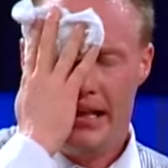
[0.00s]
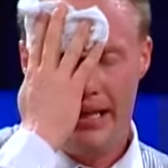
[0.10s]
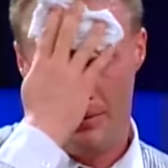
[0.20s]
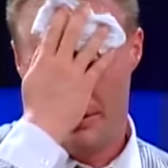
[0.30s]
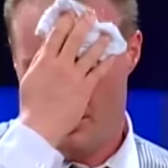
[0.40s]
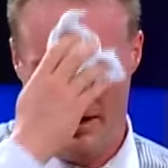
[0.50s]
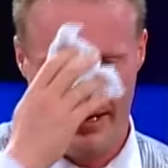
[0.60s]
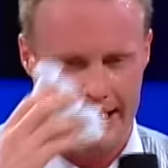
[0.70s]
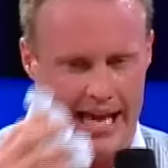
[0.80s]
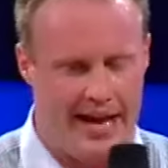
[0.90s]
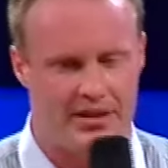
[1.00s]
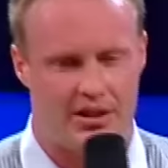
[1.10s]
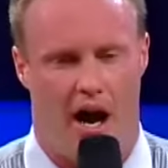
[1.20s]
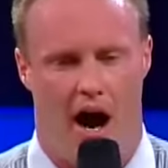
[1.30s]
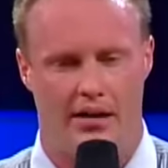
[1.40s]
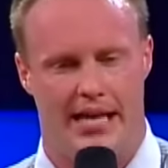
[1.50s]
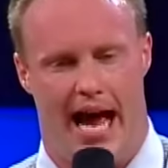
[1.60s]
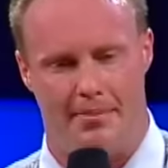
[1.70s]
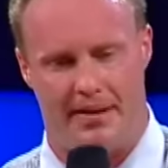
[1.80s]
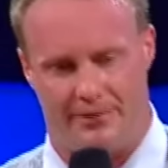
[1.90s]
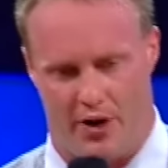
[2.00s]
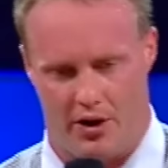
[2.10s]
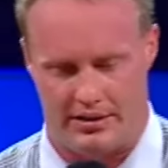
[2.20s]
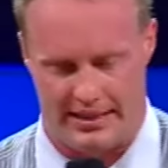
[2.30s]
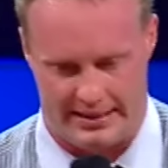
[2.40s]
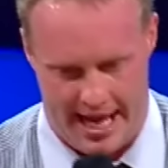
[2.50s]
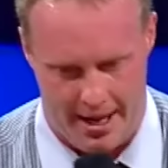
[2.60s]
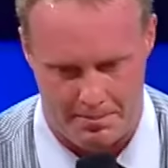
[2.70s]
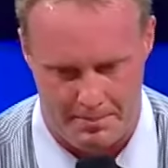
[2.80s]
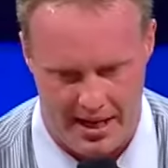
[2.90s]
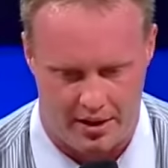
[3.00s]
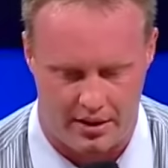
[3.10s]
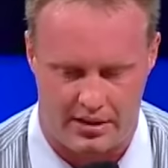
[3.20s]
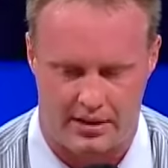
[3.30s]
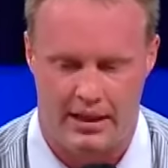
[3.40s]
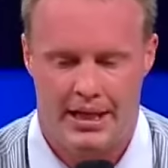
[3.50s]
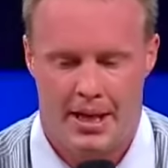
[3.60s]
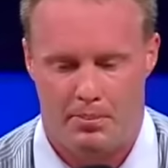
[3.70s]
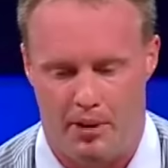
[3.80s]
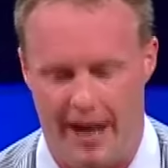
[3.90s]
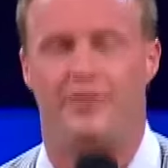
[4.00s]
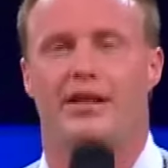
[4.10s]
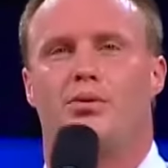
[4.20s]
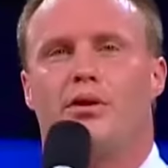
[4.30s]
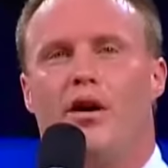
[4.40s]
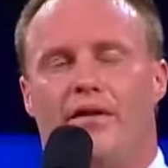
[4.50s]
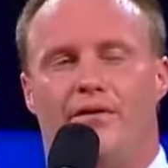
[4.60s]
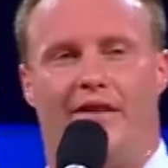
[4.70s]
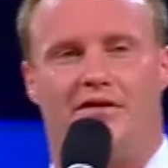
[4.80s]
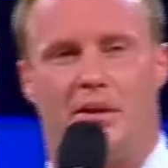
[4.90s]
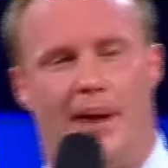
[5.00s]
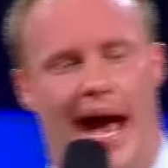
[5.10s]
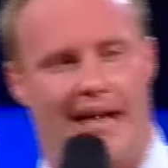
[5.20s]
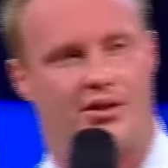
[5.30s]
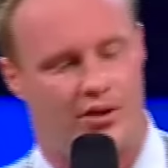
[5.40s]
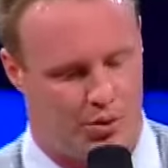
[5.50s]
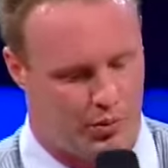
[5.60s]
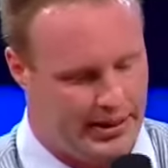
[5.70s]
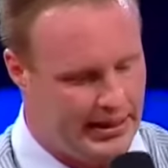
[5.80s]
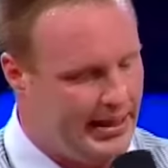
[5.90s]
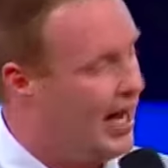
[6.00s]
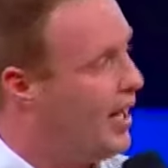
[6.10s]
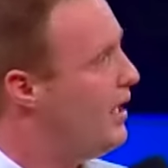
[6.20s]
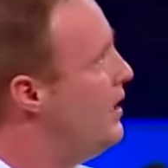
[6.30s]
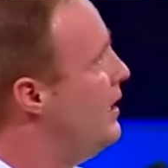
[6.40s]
he was the one that gave us a hard time at first at that mayor's breakfast with over fifty pastors when the Uh,